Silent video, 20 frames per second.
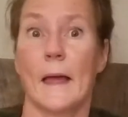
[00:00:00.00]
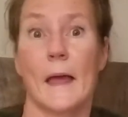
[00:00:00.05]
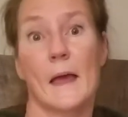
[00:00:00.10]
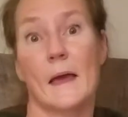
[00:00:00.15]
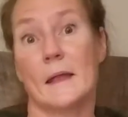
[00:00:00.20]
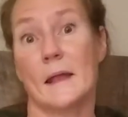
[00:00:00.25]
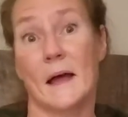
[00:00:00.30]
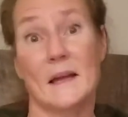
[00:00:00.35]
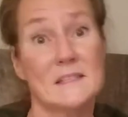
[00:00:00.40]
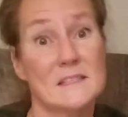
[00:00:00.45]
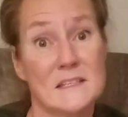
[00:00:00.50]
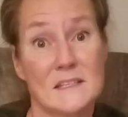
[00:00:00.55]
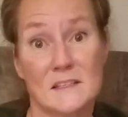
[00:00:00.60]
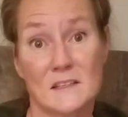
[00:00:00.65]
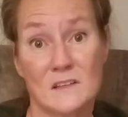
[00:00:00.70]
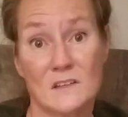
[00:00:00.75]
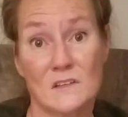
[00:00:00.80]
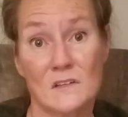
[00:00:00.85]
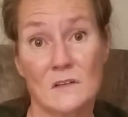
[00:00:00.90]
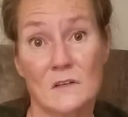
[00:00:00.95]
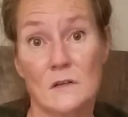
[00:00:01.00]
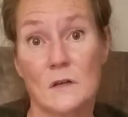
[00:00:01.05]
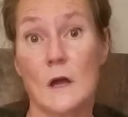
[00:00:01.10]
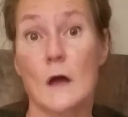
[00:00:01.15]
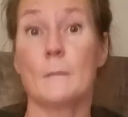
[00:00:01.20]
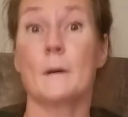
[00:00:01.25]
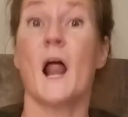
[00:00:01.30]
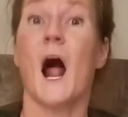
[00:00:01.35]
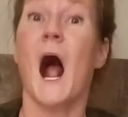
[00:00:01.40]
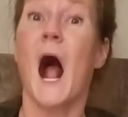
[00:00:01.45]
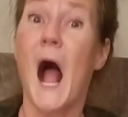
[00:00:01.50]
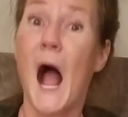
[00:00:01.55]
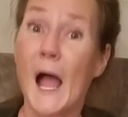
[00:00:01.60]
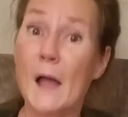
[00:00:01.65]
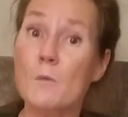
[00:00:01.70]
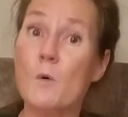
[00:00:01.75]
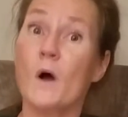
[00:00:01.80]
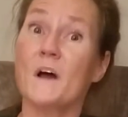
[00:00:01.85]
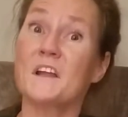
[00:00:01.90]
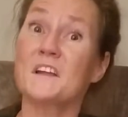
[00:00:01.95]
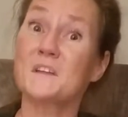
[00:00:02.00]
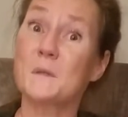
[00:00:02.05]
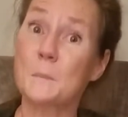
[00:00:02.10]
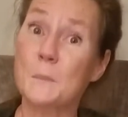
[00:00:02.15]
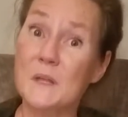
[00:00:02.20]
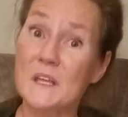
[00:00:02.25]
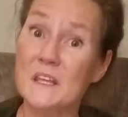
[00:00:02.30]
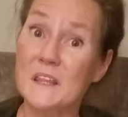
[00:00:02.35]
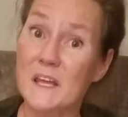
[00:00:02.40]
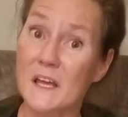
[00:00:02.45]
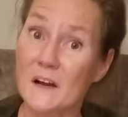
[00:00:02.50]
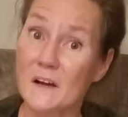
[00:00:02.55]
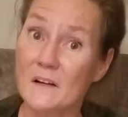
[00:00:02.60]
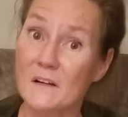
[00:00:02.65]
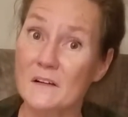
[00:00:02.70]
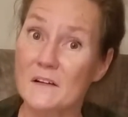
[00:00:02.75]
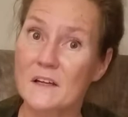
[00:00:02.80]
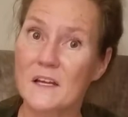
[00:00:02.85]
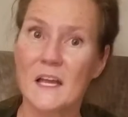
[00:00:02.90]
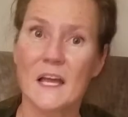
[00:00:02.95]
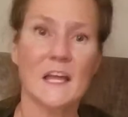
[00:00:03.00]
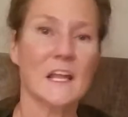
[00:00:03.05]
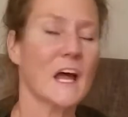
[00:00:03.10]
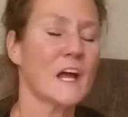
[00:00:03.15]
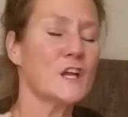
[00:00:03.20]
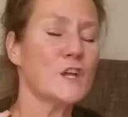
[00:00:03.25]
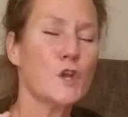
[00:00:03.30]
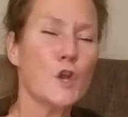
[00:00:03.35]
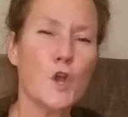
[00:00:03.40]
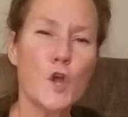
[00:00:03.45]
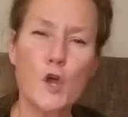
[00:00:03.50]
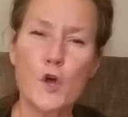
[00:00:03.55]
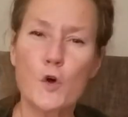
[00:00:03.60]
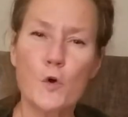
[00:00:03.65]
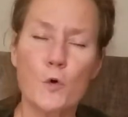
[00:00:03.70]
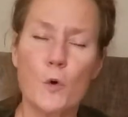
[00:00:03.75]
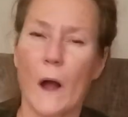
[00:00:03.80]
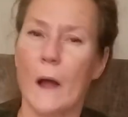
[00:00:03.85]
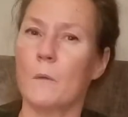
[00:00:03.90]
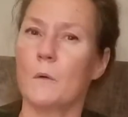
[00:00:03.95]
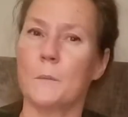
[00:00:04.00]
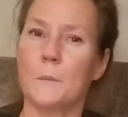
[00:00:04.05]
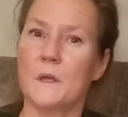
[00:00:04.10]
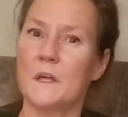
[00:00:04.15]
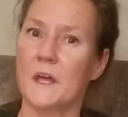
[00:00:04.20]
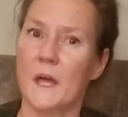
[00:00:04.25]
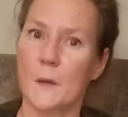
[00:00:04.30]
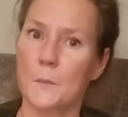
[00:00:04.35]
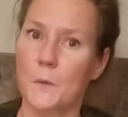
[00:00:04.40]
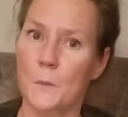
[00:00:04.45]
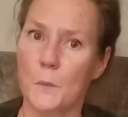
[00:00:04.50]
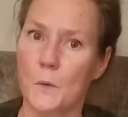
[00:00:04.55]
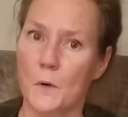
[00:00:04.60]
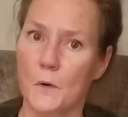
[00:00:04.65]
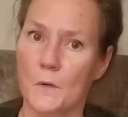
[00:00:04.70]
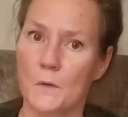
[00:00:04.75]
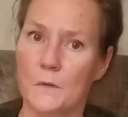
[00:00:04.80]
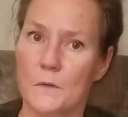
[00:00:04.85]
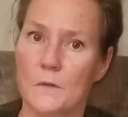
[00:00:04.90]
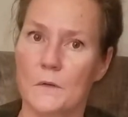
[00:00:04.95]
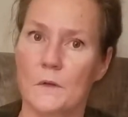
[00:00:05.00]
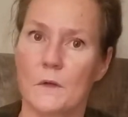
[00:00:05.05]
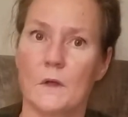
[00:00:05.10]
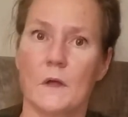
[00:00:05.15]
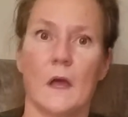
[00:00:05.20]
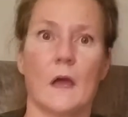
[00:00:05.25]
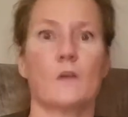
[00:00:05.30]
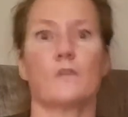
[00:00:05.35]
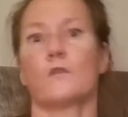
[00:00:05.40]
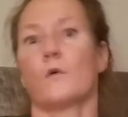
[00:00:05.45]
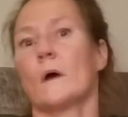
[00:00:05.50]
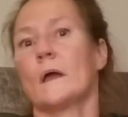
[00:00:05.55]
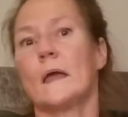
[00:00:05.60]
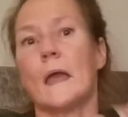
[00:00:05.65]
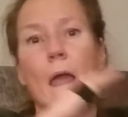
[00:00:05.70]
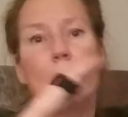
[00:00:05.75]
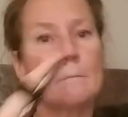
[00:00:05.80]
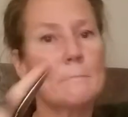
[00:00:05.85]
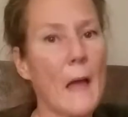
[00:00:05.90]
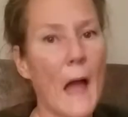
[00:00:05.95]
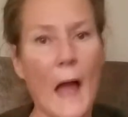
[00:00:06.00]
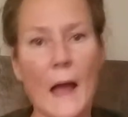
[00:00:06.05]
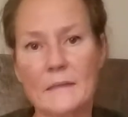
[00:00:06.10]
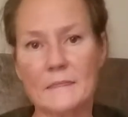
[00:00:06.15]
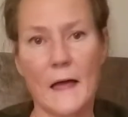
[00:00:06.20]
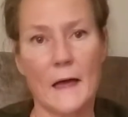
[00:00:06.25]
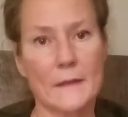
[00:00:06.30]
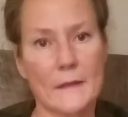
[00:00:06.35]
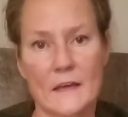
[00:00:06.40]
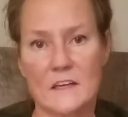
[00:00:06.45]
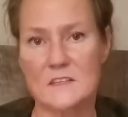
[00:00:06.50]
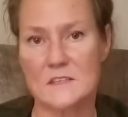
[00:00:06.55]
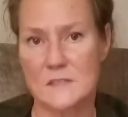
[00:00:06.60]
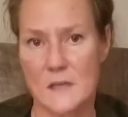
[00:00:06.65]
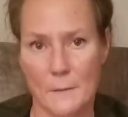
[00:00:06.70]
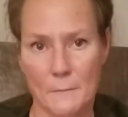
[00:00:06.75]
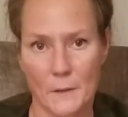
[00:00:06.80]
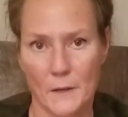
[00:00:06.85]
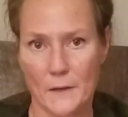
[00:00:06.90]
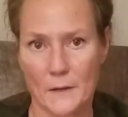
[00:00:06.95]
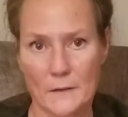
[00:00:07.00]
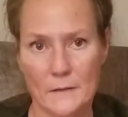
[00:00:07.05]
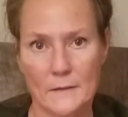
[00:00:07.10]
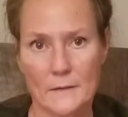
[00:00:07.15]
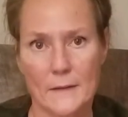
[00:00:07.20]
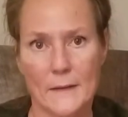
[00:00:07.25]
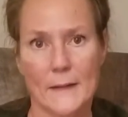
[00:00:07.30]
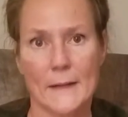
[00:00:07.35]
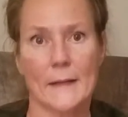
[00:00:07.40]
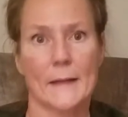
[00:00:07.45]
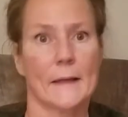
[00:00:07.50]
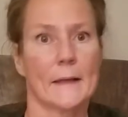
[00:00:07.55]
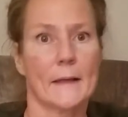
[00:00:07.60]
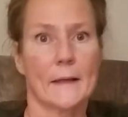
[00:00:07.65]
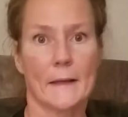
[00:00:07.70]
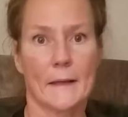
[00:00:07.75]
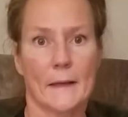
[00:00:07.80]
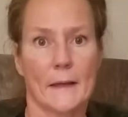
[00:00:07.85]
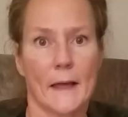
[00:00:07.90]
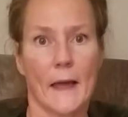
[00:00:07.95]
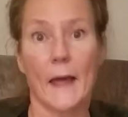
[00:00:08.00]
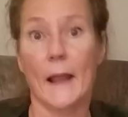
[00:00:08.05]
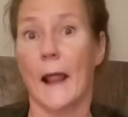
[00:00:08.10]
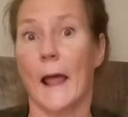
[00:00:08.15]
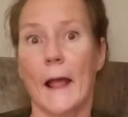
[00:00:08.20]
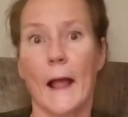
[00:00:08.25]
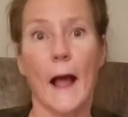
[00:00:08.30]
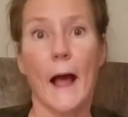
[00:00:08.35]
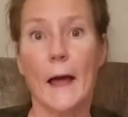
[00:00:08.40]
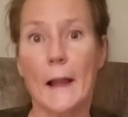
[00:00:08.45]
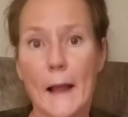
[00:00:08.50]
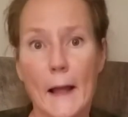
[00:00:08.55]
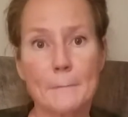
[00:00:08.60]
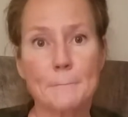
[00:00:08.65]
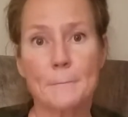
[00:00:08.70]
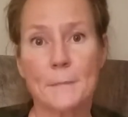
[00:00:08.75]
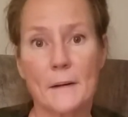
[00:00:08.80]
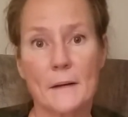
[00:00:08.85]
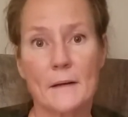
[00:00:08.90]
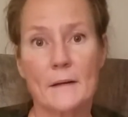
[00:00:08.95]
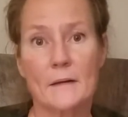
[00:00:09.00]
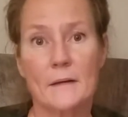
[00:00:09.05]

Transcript: and I didn't. But I wanted to be there, and I knew I would be capable. And so I came back that next summer and I caught up.